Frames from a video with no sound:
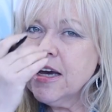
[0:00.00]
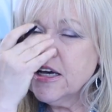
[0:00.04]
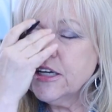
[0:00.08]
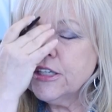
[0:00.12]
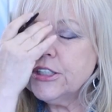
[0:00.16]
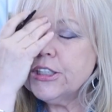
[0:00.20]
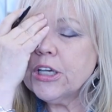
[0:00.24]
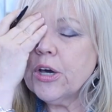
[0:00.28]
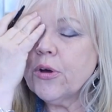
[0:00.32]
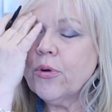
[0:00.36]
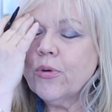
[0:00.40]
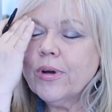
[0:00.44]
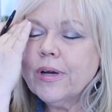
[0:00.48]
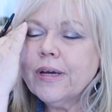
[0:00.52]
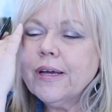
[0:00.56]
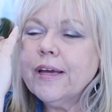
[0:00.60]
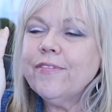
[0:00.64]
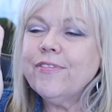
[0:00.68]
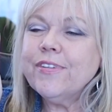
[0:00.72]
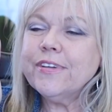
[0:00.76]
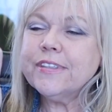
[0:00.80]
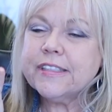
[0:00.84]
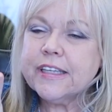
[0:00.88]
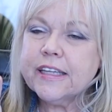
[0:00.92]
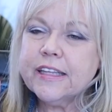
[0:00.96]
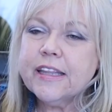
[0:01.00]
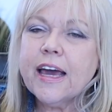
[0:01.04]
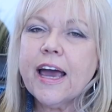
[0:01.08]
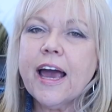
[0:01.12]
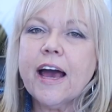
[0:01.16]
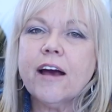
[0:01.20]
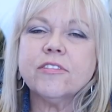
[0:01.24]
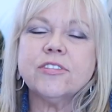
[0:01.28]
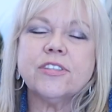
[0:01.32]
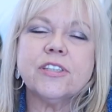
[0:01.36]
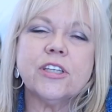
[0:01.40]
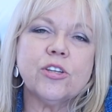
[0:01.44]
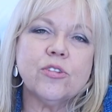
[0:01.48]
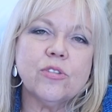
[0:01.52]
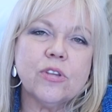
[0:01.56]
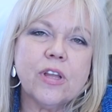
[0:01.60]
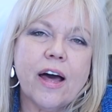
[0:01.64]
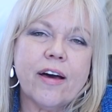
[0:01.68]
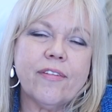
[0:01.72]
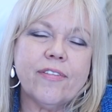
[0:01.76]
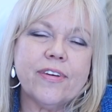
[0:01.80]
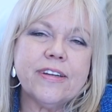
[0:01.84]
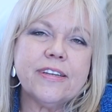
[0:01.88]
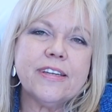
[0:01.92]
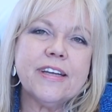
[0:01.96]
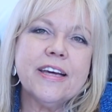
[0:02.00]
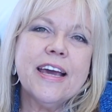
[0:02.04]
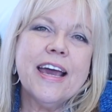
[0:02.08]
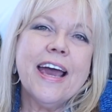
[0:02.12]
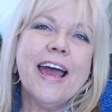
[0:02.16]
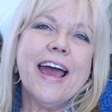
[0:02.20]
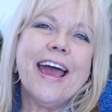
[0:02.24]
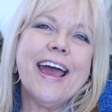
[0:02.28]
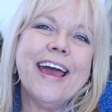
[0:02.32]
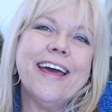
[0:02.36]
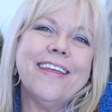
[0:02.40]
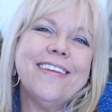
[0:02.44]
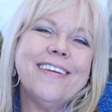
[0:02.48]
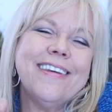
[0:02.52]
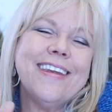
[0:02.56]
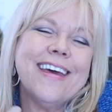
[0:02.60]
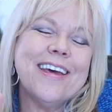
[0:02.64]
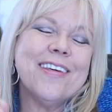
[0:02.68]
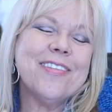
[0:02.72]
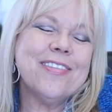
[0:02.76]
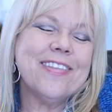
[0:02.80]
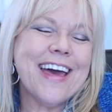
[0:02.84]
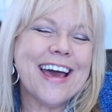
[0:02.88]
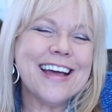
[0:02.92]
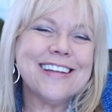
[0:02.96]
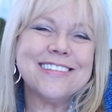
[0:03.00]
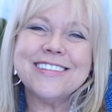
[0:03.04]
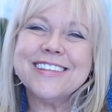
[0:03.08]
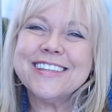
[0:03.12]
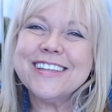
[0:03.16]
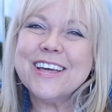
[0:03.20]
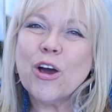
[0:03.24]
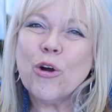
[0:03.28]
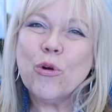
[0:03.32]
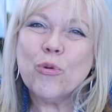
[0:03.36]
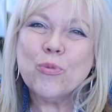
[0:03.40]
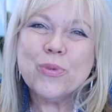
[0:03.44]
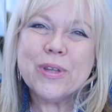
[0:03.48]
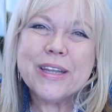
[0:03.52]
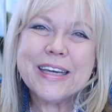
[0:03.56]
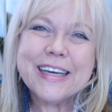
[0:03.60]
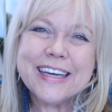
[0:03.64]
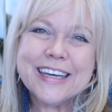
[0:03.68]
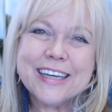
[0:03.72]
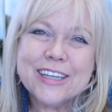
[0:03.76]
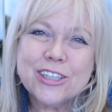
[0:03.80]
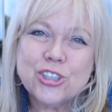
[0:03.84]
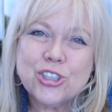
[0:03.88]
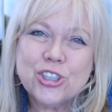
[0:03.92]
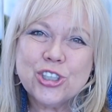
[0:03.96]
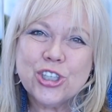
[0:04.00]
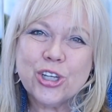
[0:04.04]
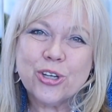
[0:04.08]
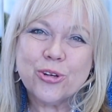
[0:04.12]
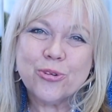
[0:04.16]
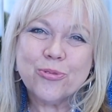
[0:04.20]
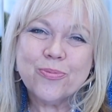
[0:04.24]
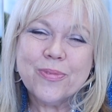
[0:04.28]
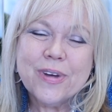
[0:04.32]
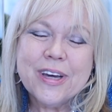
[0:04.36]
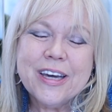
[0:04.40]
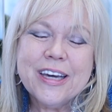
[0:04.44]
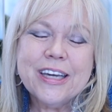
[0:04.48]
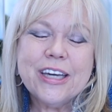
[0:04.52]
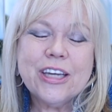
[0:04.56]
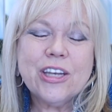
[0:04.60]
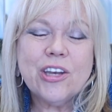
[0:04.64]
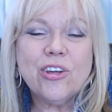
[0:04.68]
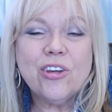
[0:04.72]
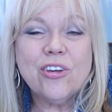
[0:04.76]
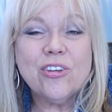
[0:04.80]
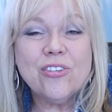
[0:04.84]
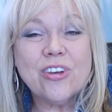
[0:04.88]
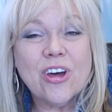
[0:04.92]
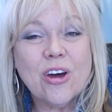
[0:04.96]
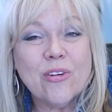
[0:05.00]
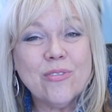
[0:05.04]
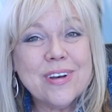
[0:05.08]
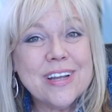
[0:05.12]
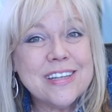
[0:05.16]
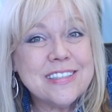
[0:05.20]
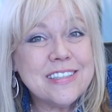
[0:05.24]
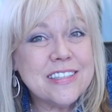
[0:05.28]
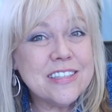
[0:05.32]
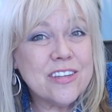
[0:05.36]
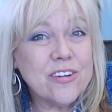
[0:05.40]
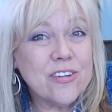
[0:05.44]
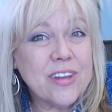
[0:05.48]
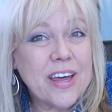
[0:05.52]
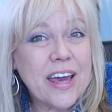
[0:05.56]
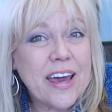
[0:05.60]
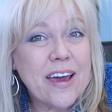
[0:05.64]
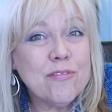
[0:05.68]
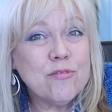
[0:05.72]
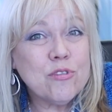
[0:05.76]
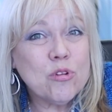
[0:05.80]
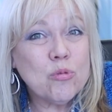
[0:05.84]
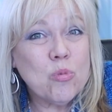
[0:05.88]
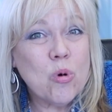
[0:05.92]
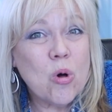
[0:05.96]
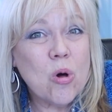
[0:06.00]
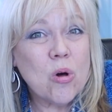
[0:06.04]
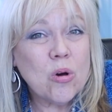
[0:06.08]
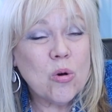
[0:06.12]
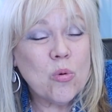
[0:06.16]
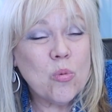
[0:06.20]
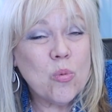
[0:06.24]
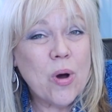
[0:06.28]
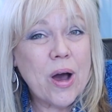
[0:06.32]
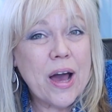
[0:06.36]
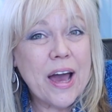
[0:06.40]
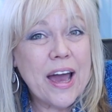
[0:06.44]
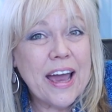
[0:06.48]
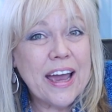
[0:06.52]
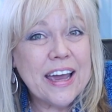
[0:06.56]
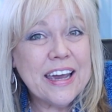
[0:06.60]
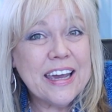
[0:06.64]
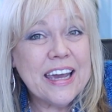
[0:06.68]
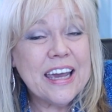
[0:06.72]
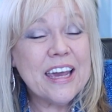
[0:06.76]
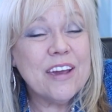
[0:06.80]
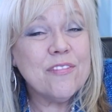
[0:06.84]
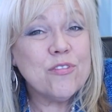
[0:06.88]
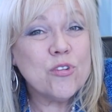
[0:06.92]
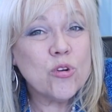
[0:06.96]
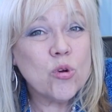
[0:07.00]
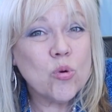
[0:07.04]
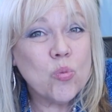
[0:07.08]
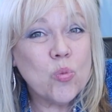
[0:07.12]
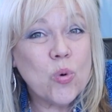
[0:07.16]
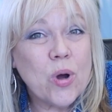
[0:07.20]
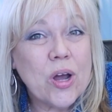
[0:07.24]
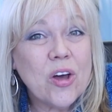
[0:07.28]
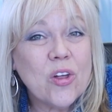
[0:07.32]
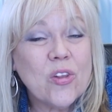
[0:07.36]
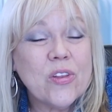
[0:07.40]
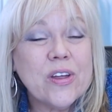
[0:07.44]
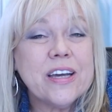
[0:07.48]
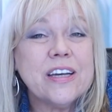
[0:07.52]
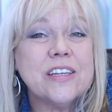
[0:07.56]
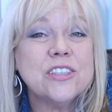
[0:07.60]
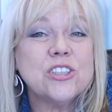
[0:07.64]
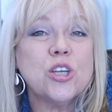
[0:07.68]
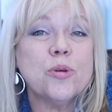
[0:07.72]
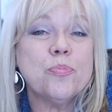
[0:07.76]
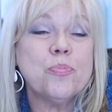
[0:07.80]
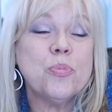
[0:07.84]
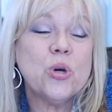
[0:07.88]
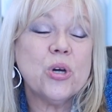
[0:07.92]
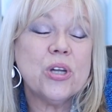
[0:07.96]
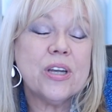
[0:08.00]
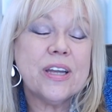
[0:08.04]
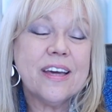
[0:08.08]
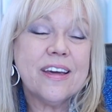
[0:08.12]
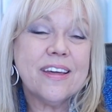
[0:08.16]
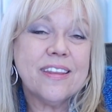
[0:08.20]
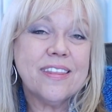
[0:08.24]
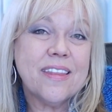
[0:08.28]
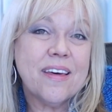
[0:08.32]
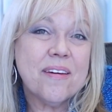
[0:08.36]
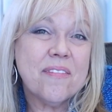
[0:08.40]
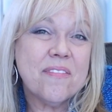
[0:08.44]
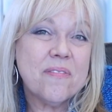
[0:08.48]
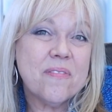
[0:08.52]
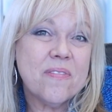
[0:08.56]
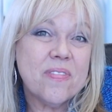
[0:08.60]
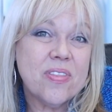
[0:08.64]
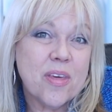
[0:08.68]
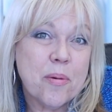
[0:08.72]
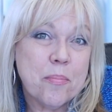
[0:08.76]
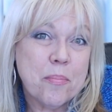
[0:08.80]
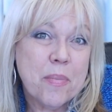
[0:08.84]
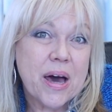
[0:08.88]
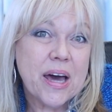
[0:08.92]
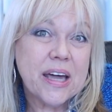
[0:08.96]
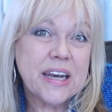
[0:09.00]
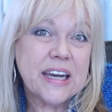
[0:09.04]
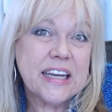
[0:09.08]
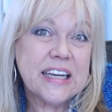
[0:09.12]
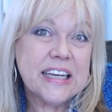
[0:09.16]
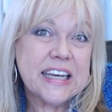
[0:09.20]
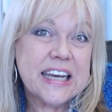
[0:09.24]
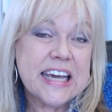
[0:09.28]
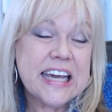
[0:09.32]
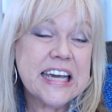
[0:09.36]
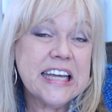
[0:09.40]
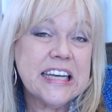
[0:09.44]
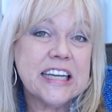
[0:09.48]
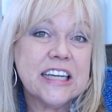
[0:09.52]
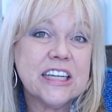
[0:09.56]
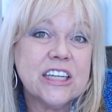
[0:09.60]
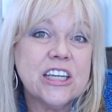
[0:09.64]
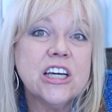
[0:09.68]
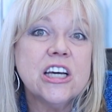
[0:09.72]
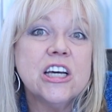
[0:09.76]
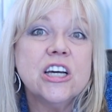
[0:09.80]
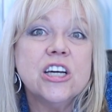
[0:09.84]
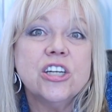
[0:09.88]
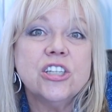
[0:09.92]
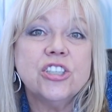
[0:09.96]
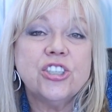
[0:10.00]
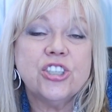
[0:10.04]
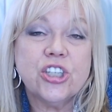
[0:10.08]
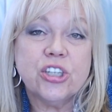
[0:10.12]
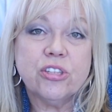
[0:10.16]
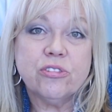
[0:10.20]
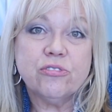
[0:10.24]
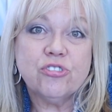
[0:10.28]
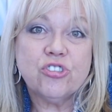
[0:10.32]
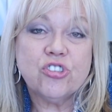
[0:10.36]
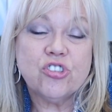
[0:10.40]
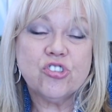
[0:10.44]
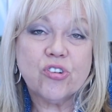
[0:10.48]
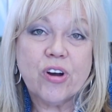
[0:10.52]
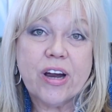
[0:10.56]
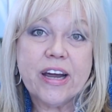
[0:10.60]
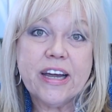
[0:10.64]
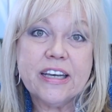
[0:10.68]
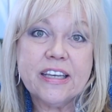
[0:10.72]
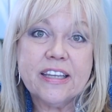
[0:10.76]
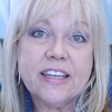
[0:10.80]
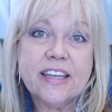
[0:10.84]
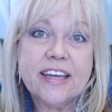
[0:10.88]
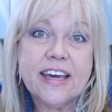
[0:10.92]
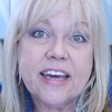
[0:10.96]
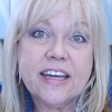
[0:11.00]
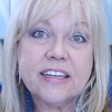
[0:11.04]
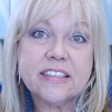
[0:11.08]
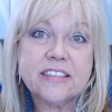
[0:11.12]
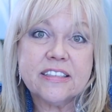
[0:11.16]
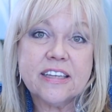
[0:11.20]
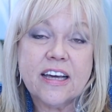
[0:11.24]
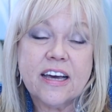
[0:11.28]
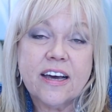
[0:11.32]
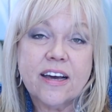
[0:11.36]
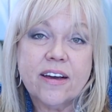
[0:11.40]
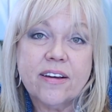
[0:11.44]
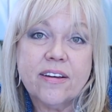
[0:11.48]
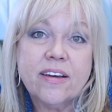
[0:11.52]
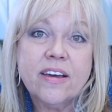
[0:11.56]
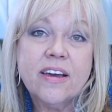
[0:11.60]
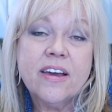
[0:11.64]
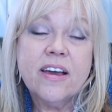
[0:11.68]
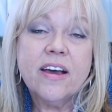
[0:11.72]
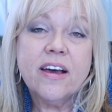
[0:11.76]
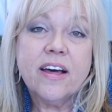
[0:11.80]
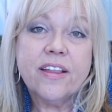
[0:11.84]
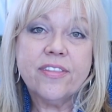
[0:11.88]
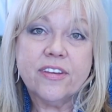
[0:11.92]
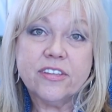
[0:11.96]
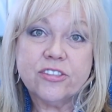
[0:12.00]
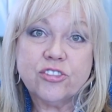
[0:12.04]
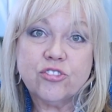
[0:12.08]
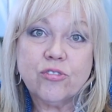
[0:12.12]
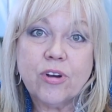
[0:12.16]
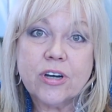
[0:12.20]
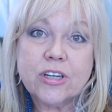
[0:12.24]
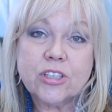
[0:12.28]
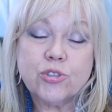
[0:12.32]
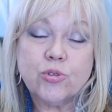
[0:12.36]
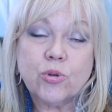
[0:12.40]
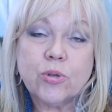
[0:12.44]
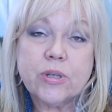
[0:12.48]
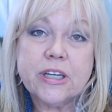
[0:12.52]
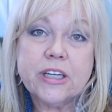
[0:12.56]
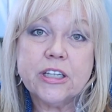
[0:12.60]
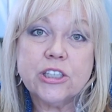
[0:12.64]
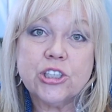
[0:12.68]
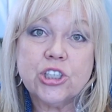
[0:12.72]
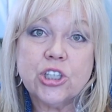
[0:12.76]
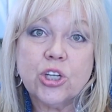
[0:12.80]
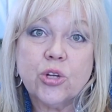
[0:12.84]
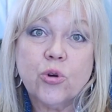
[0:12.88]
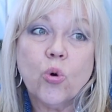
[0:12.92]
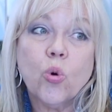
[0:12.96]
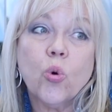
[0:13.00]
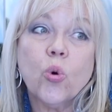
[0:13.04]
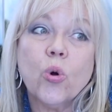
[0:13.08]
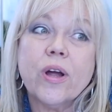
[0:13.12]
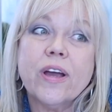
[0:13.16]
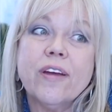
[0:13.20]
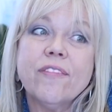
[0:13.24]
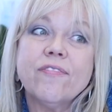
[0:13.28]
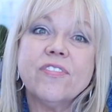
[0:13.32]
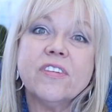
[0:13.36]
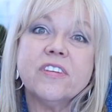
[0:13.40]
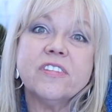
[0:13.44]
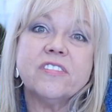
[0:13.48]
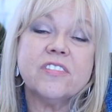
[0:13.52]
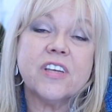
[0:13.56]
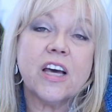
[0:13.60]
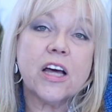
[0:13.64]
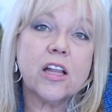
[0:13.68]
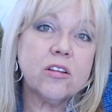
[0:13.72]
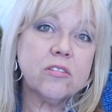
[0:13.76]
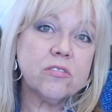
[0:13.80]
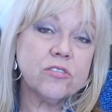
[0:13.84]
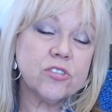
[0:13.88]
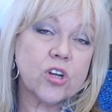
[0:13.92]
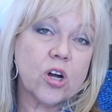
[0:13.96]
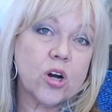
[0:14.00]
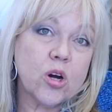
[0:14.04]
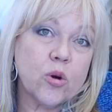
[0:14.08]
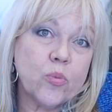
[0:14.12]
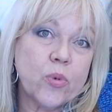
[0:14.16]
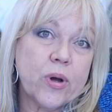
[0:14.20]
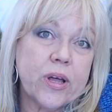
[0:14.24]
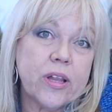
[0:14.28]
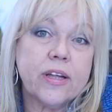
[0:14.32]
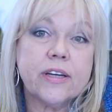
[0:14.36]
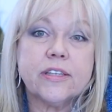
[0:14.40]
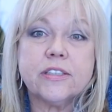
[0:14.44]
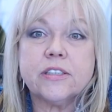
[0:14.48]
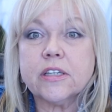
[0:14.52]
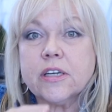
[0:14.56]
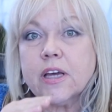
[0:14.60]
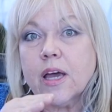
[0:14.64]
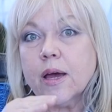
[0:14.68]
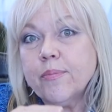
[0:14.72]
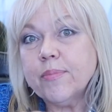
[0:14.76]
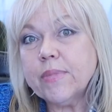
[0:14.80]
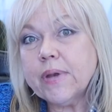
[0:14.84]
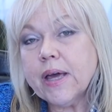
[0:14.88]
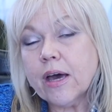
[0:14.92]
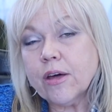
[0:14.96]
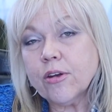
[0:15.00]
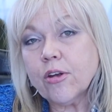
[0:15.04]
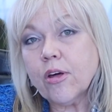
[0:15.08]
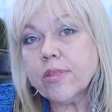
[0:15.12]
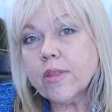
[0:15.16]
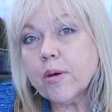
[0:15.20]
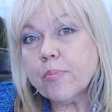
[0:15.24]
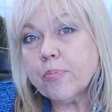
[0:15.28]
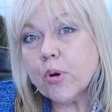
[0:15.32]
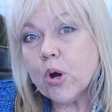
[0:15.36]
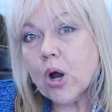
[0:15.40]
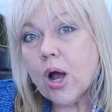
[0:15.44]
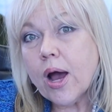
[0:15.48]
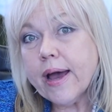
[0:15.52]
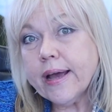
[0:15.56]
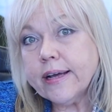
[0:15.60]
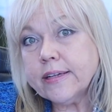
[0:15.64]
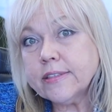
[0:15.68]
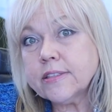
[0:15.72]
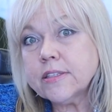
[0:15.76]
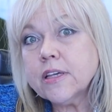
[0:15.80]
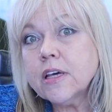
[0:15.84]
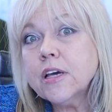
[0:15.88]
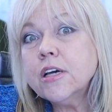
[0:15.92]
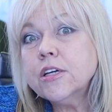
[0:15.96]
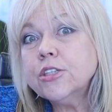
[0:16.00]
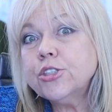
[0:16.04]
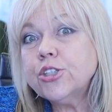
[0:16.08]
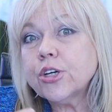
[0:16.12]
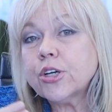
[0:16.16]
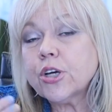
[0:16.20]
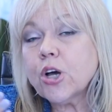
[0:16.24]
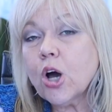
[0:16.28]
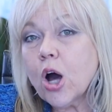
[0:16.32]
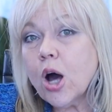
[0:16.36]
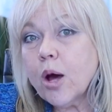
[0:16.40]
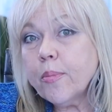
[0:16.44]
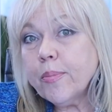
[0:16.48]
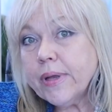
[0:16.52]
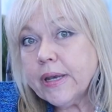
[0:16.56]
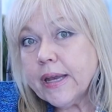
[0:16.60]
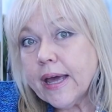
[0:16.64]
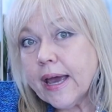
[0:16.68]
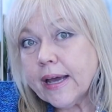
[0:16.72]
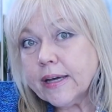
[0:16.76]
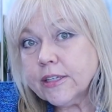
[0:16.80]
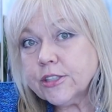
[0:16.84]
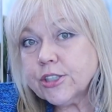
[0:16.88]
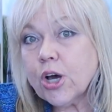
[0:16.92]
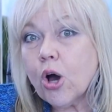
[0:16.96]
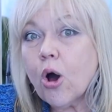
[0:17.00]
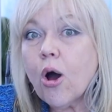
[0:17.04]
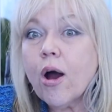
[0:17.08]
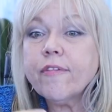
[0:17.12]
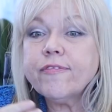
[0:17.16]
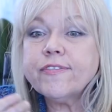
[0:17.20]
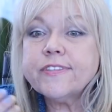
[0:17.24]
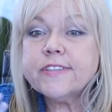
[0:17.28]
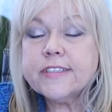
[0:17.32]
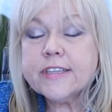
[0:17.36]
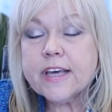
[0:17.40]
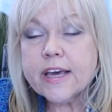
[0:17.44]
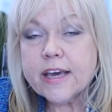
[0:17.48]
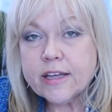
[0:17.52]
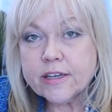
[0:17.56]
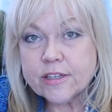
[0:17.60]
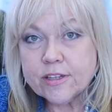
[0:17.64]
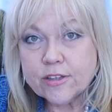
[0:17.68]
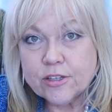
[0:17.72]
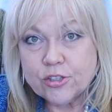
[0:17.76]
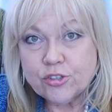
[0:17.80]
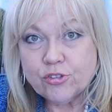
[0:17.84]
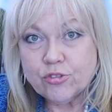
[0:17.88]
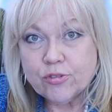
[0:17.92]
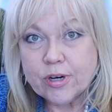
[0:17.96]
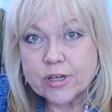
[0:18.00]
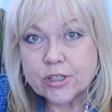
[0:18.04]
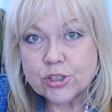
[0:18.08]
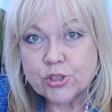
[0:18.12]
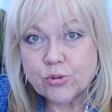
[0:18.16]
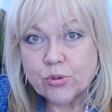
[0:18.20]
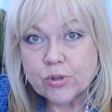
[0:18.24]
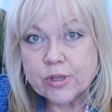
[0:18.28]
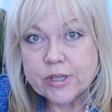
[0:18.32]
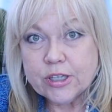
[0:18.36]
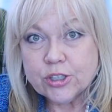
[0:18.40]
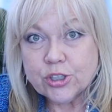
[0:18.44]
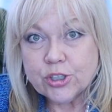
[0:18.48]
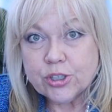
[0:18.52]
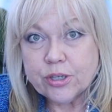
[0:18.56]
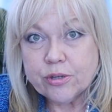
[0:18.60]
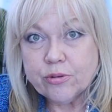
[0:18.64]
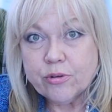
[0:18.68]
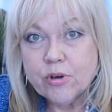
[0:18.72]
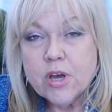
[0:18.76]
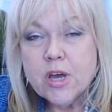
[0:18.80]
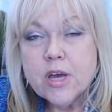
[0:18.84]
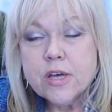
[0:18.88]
So if you see the house that you love it and that's the only issue, you know, you don't necessarily have to walk away if you're willing to put in the money needed to straighten that the structural issue, or if the sellers are willing to come down on the price to accommodate, to offset the structural issue.